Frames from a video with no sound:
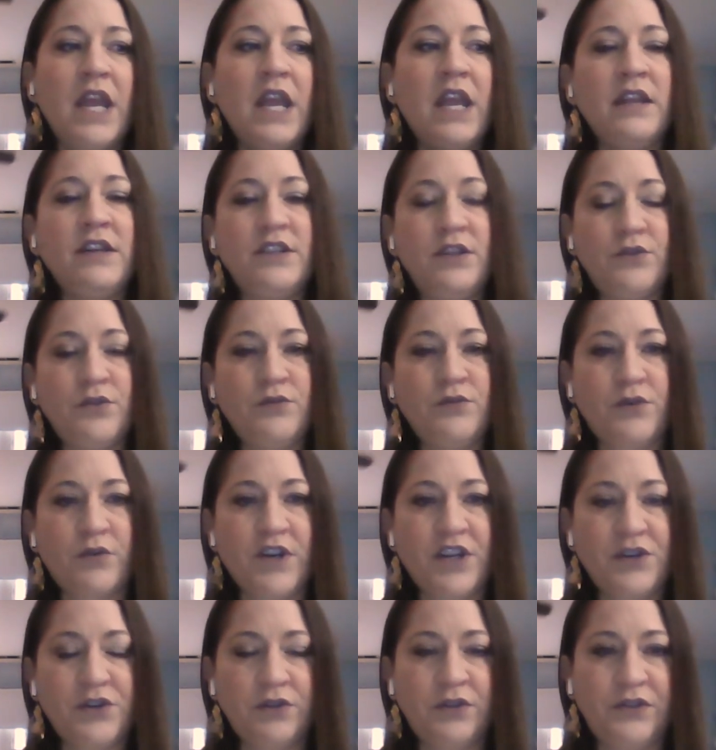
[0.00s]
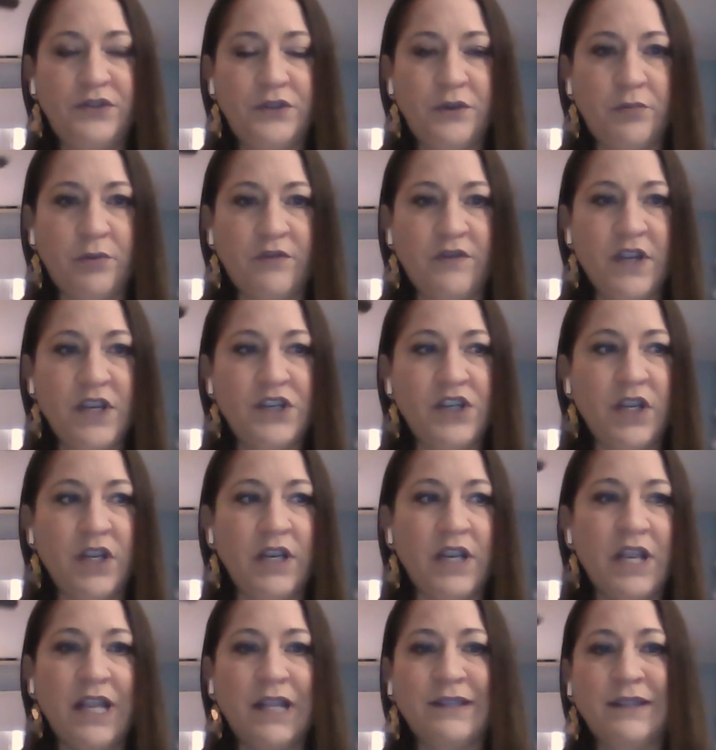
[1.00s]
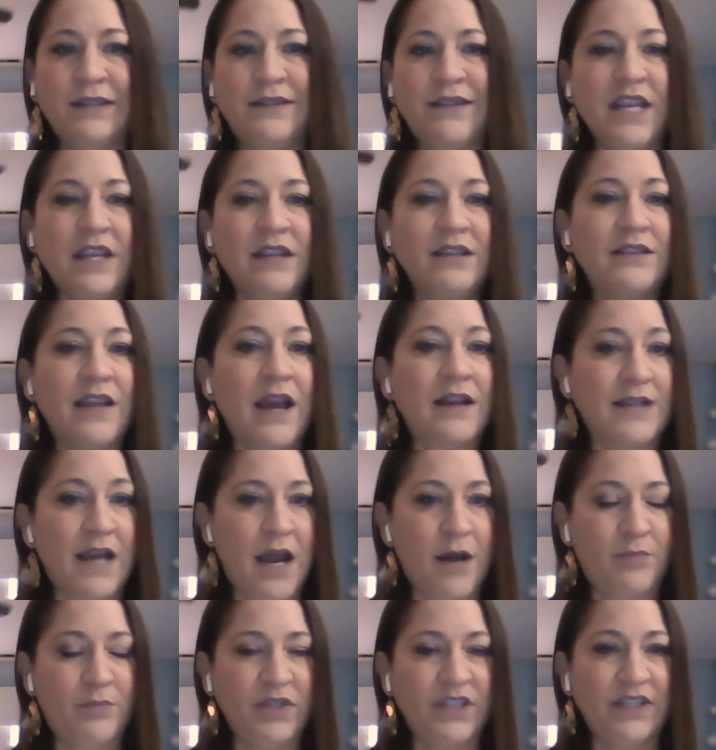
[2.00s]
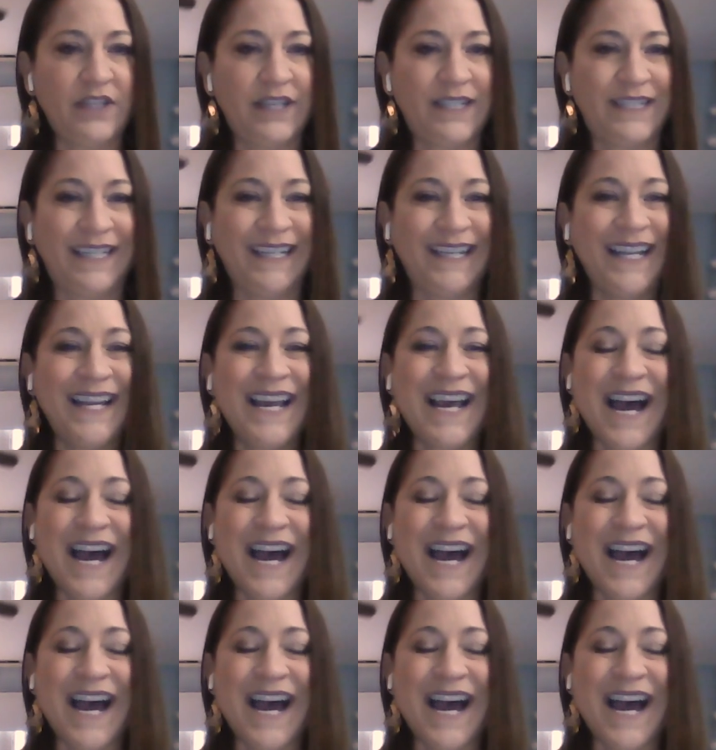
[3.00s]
into traditional supervision, it's the exact opposite.